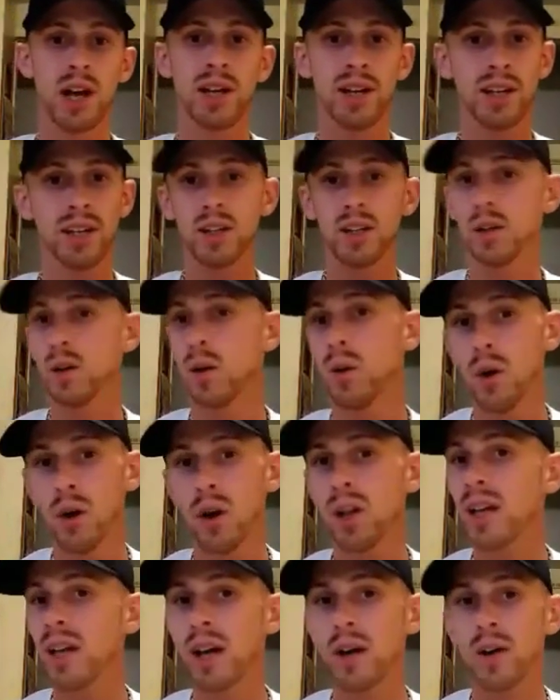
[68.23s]
I didn't go
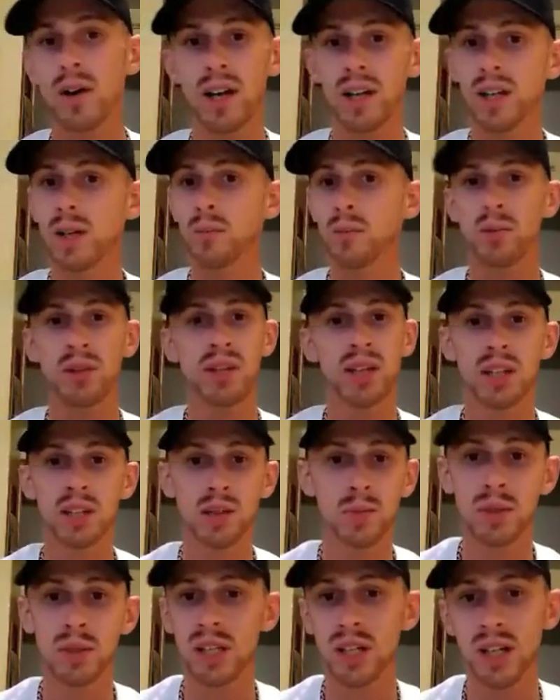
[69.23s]
all out. I didn't plan
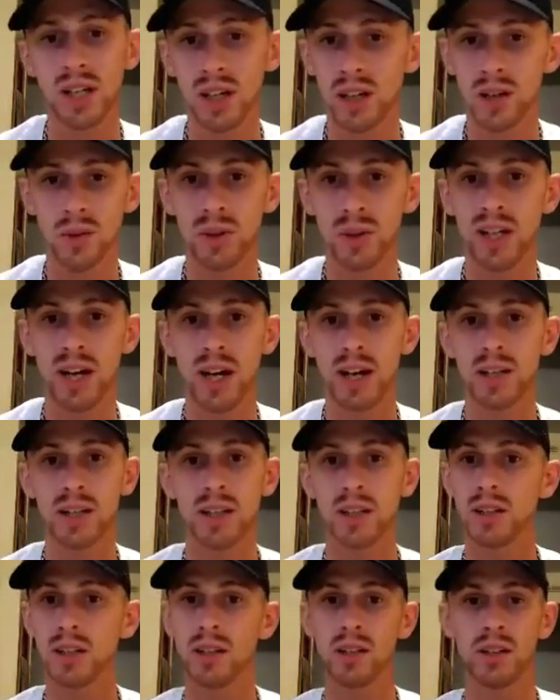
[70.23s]
to be a heroin
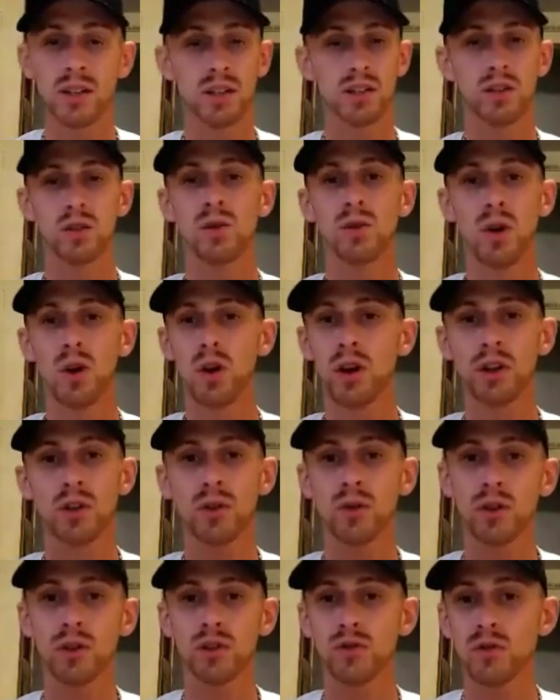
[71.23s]
addict and do
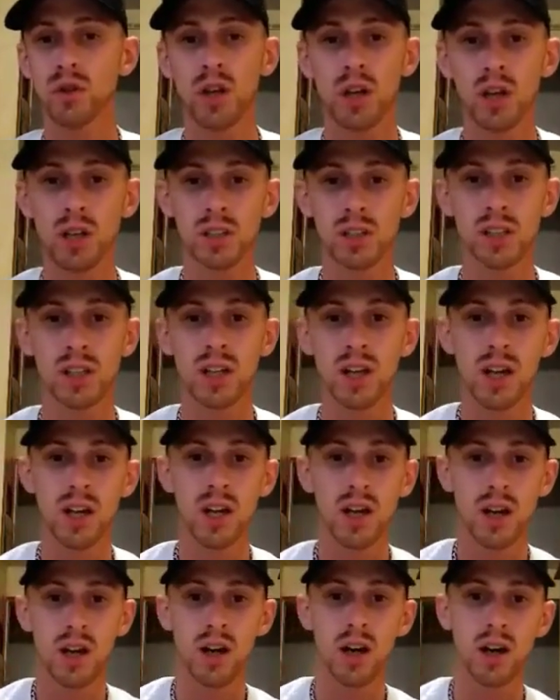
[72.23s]
hardcore drugs.
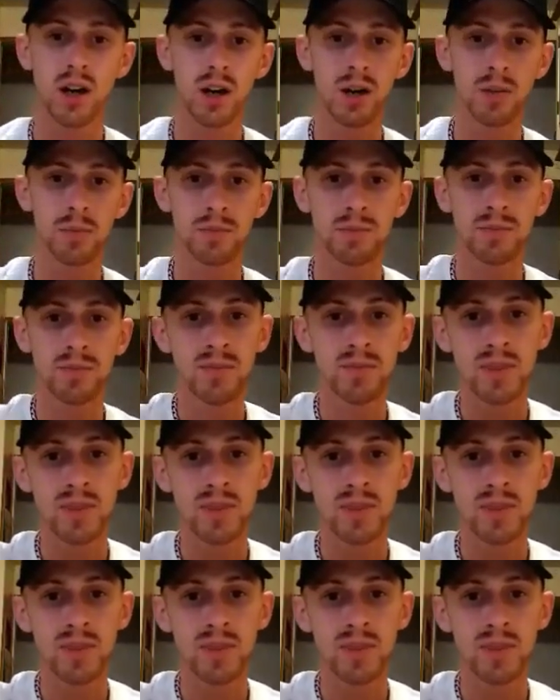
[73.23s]
I